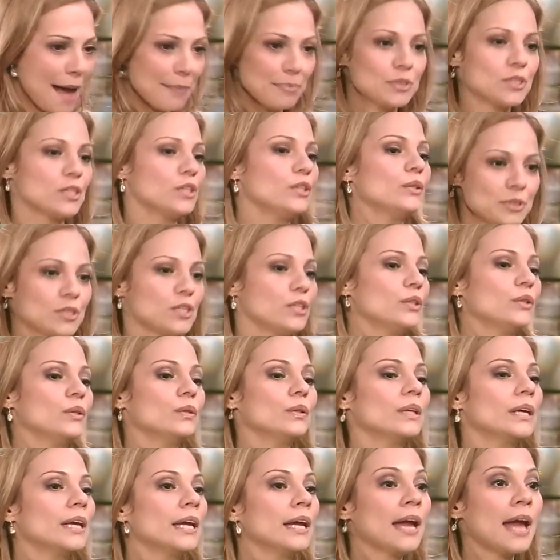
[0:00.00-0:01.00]

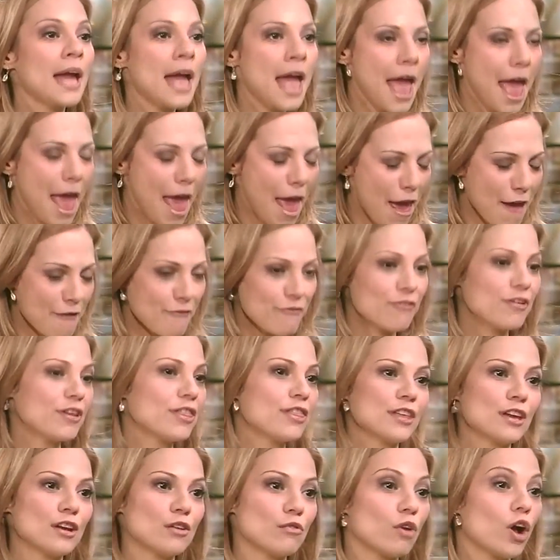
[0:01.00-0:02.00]
Absolutely
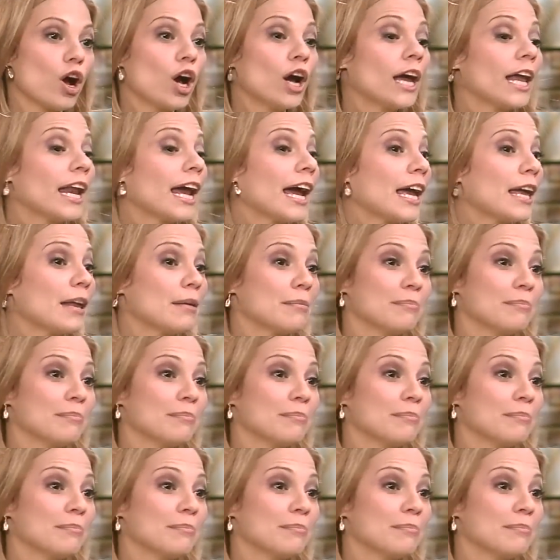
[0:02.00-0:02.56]
everything wrong, and I